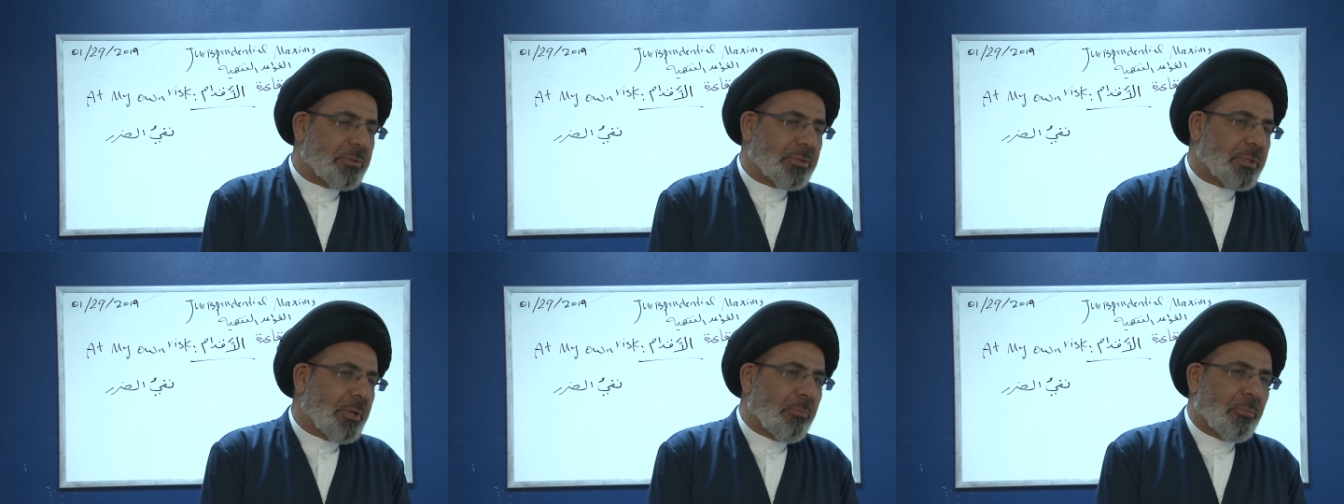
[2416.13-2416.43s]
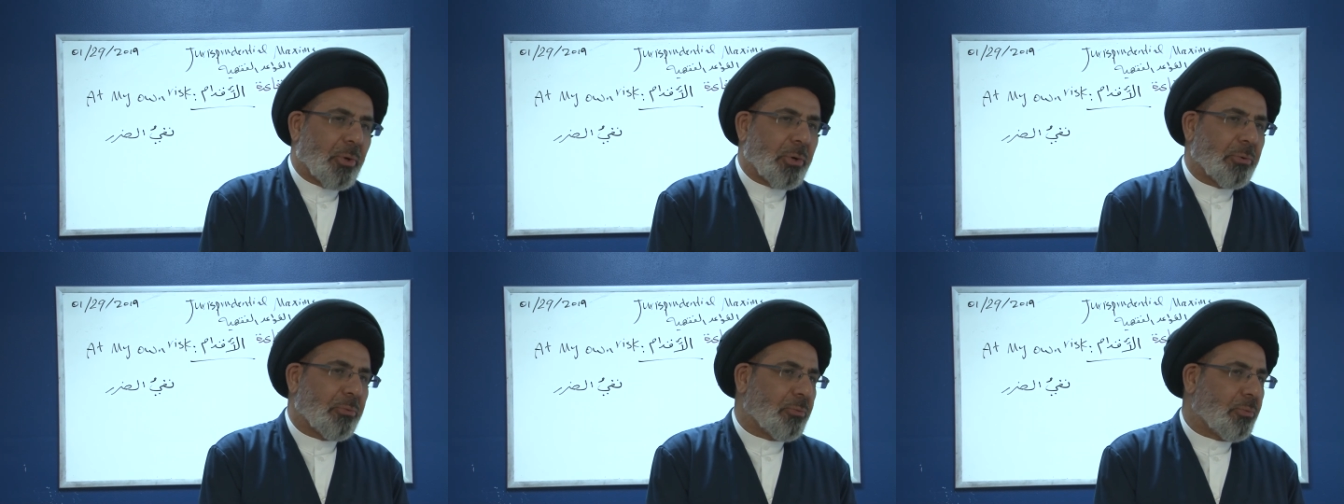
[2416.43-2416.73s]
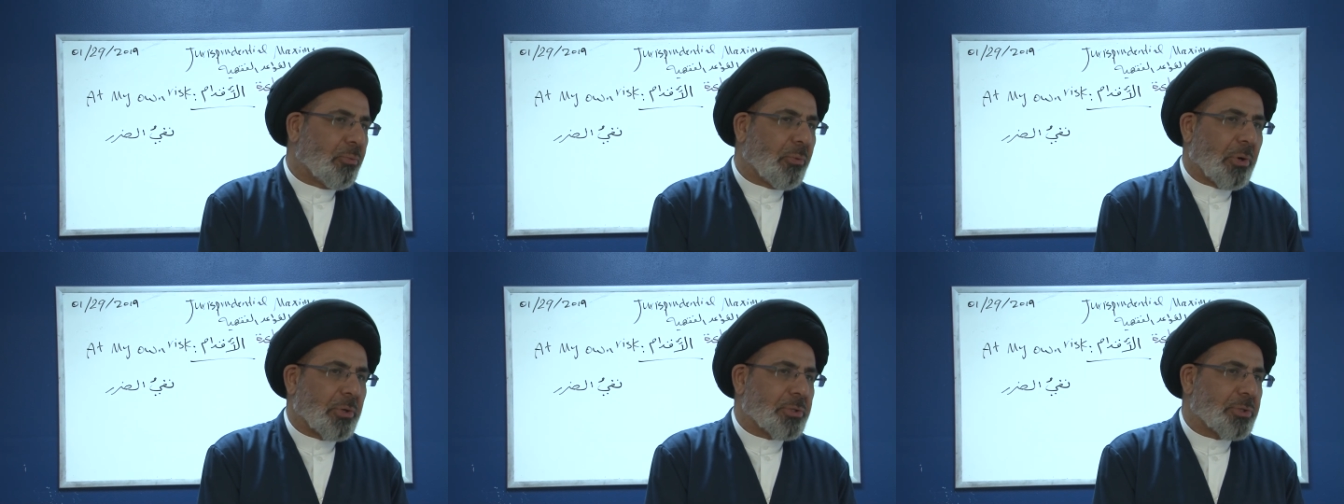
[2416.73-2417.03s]
Someone
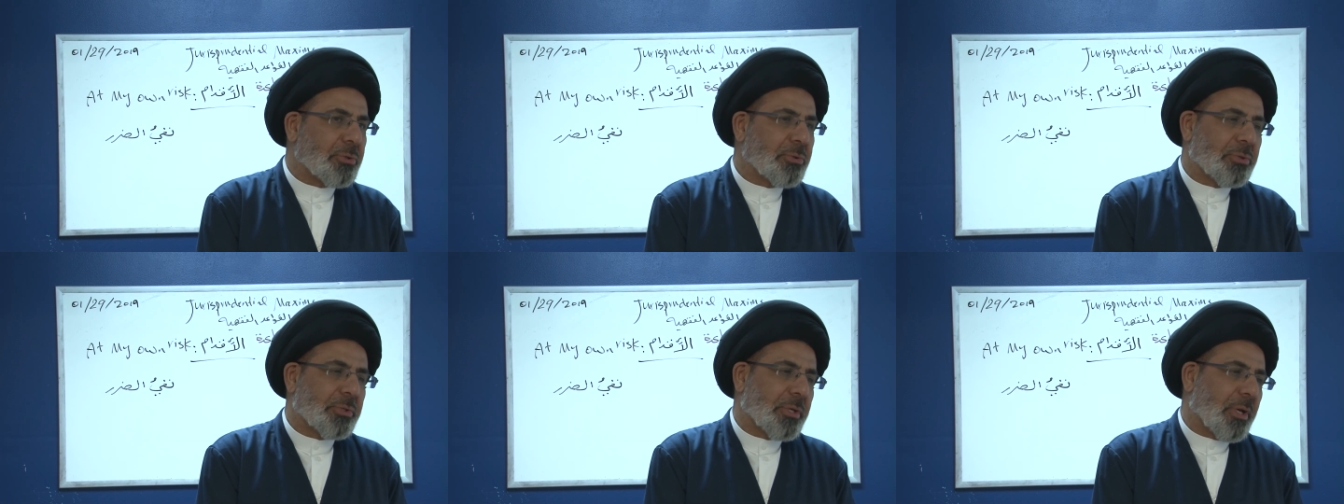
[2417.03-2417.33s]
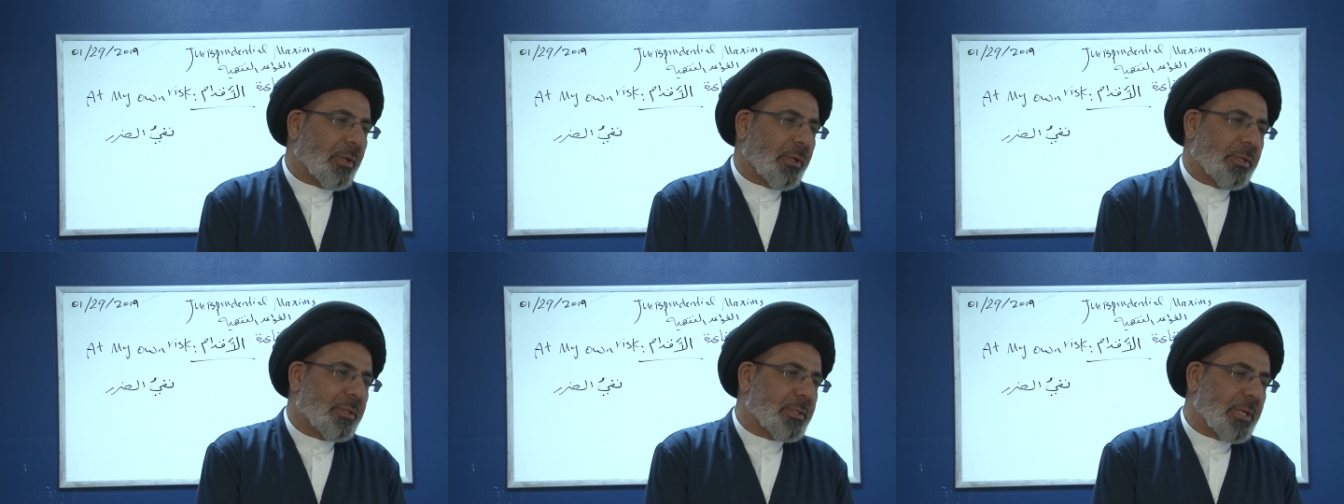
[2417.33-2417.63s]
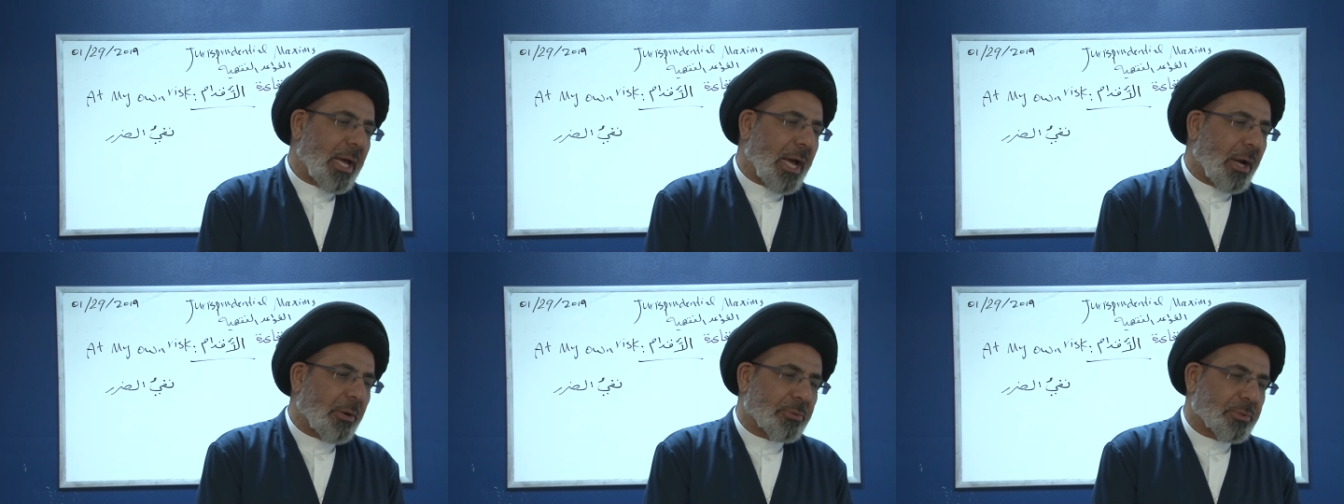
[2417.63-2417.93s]
wants to sell his
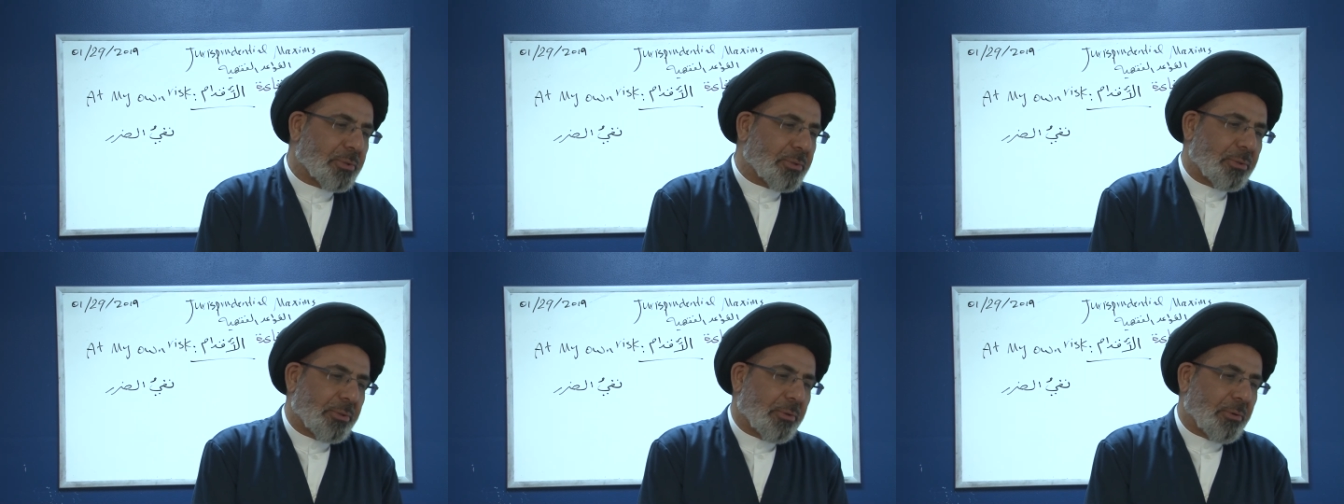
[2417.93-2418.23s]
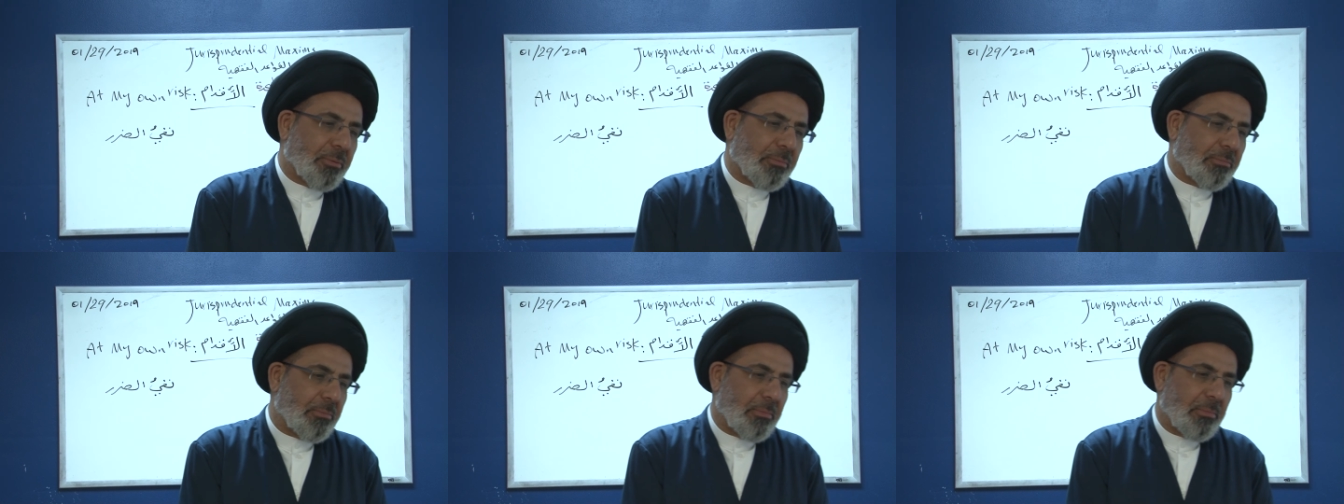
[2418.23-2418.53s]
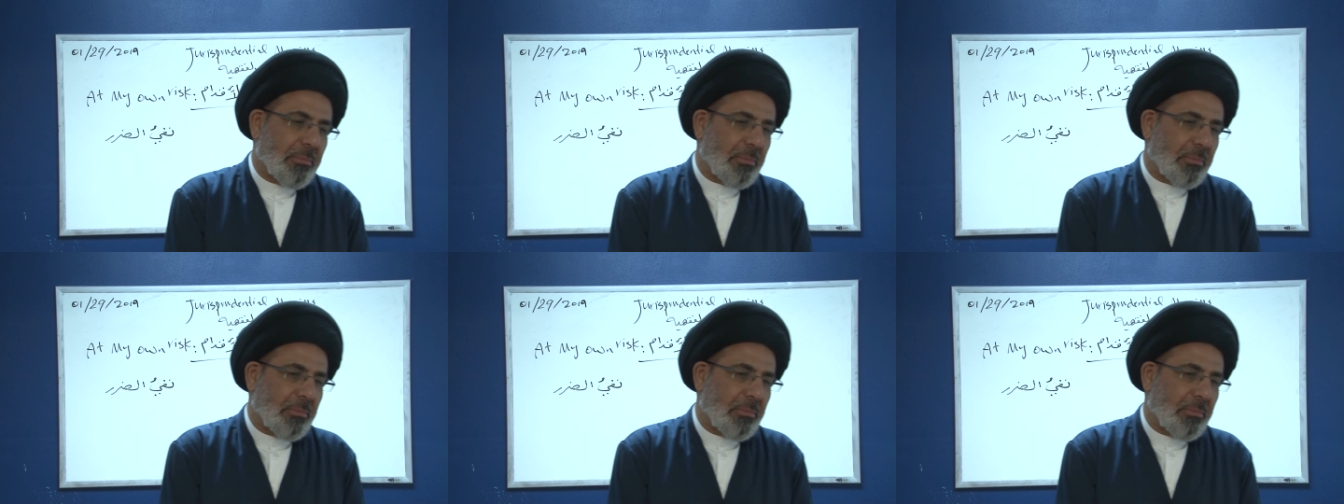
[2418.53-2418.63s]
house, you know,